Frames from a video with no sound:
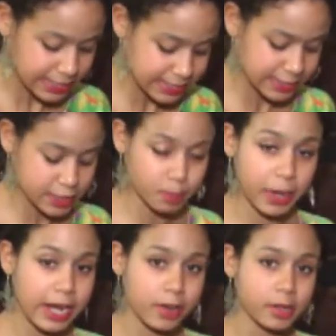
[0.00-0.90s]
It's
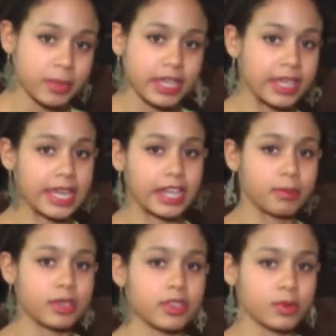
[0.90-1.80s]
inspiring me and
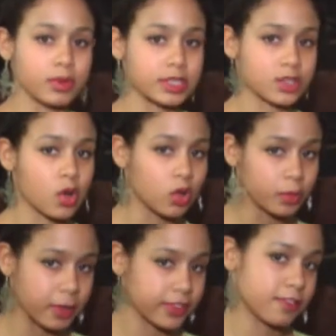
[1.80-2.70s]
getting me through this
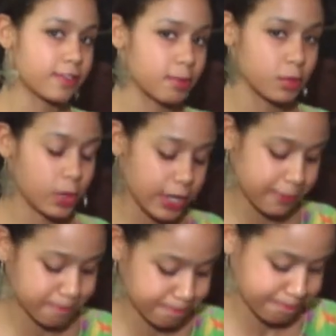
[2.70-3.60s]
cold month of February.
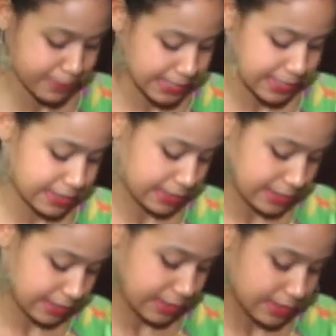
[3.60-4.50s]

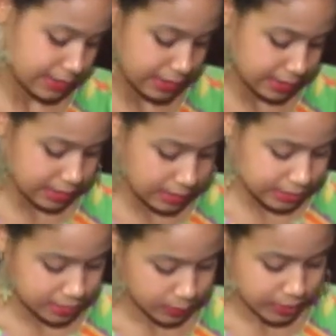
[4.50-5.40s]

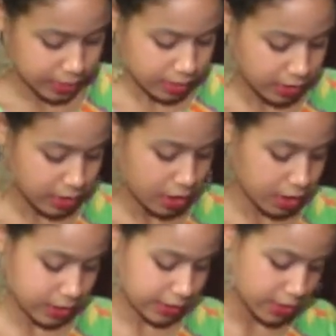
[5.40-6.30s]
So we got our
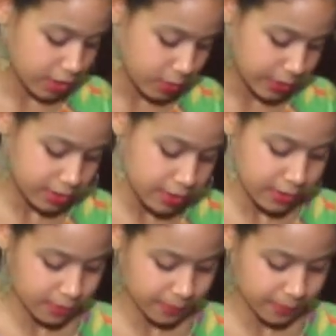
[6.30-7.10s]
garlic going.